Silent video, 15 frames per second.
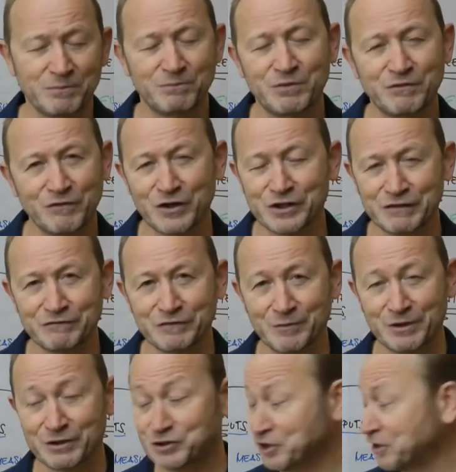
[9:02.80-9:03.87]
to provide
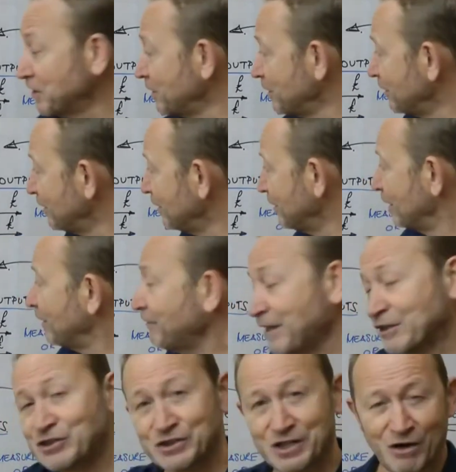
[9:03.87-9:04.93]
information.
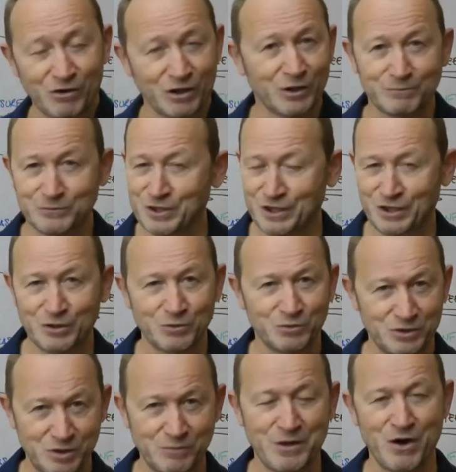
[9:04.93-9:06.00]
That's totally up to you,
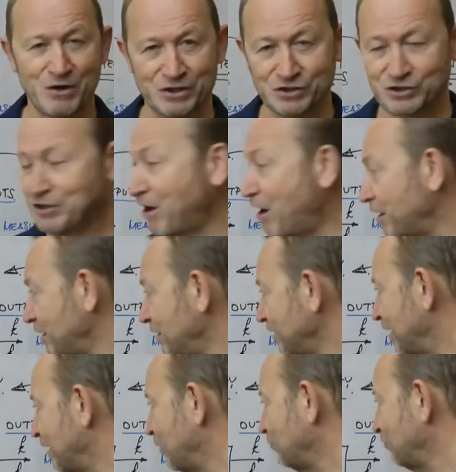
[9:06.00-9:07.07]
to be honest. I,
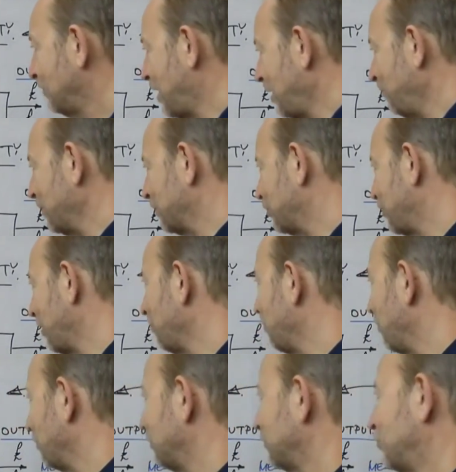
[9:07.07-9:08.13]
you know, keep it
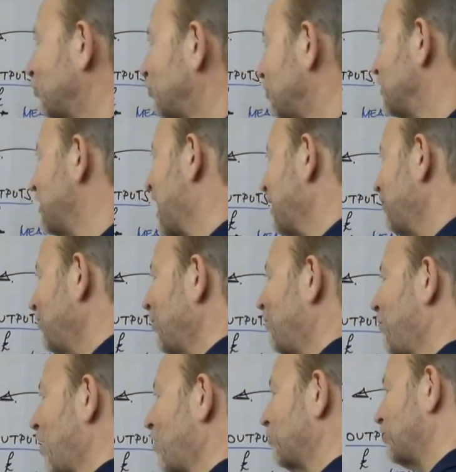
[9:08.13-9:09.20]
simple. Just name the
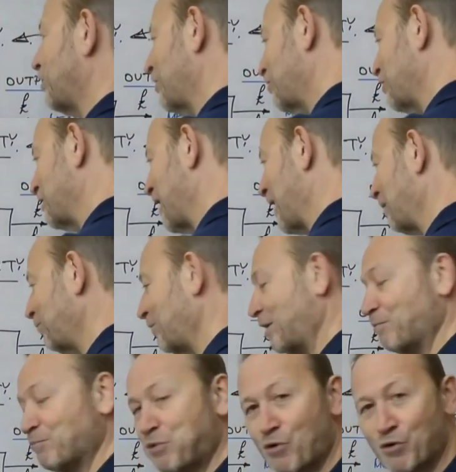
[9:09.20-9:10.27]
process, name the
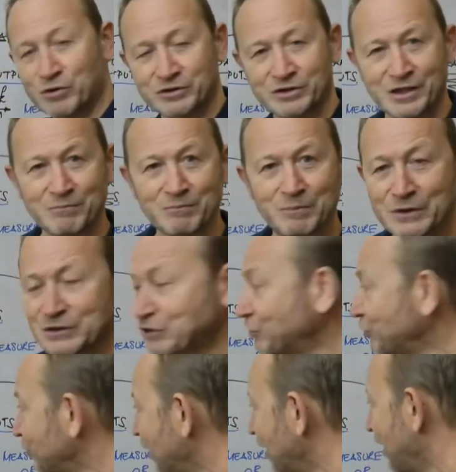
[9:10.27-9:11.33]
important
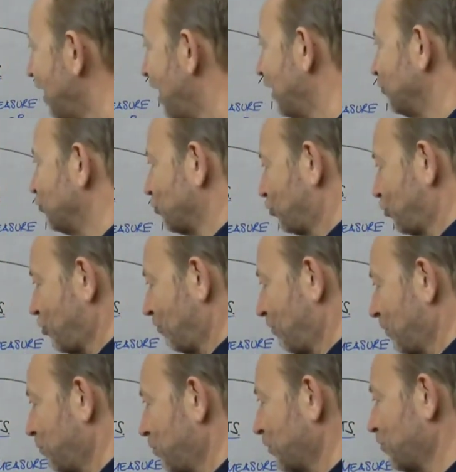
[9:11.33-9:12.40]
inputs, and just come
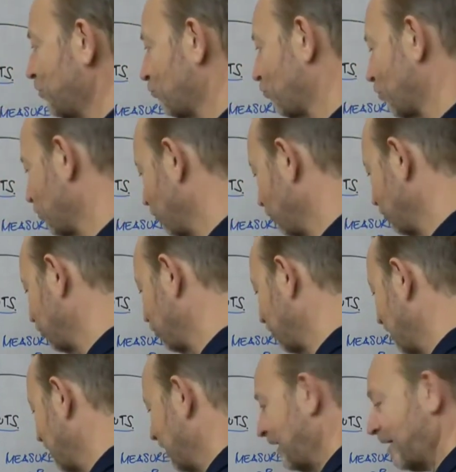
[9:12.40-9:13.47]
up with the
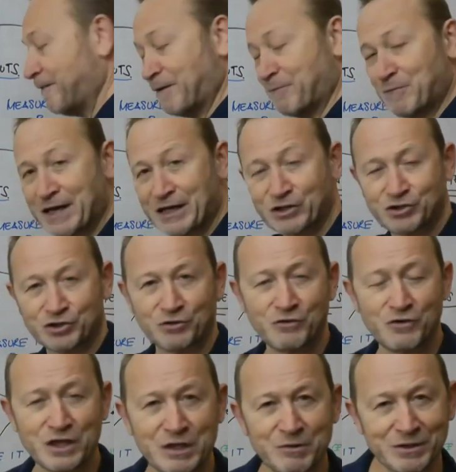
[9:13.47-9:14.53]
rules and then make sure
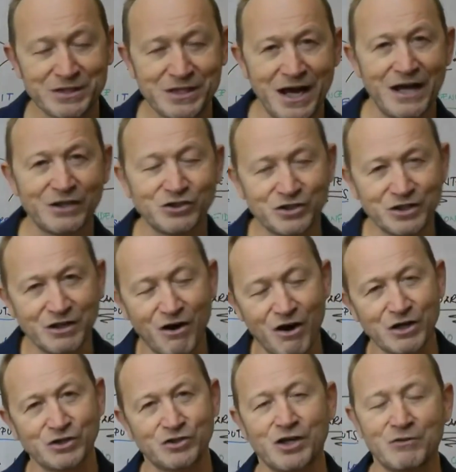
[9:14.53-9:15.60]
that you attach the
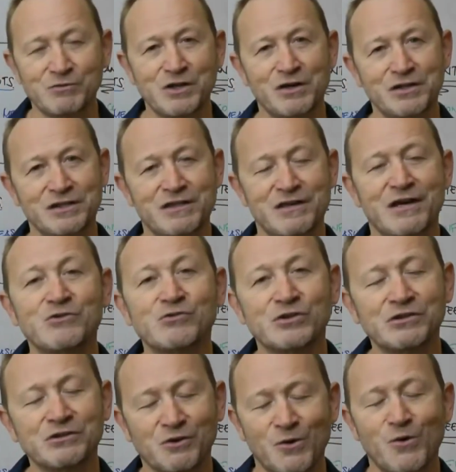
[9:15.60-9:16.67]
ISO
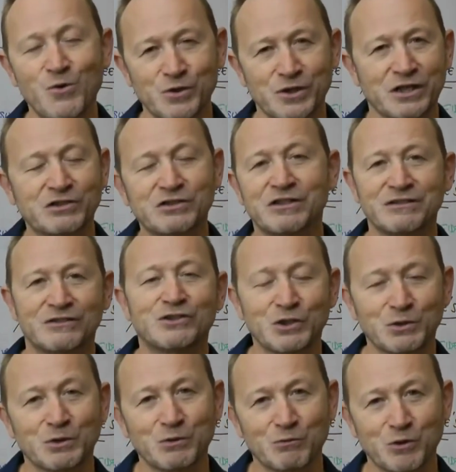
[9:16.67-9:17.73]
9000 audit
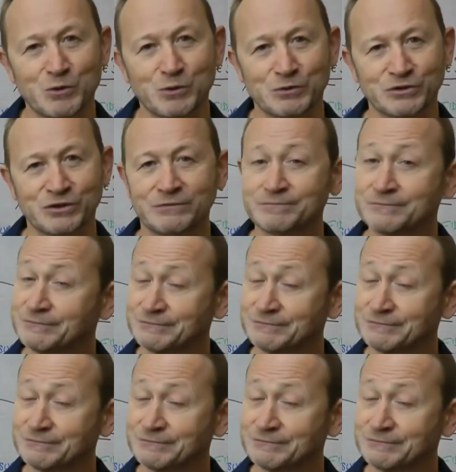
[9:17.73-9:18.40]
to the rules.